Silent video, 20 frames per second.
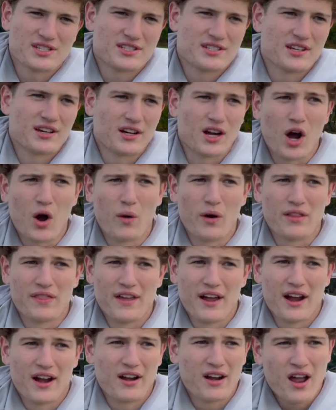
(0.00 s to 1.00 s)
to go in
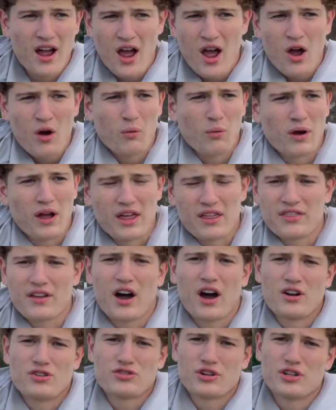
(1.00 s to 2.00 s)
there with
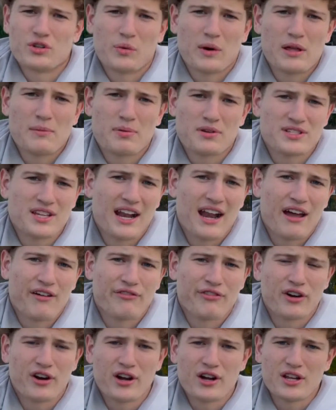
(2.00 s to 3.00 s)
120%
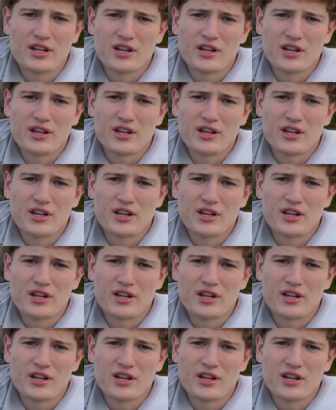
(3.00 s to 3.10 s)
effort.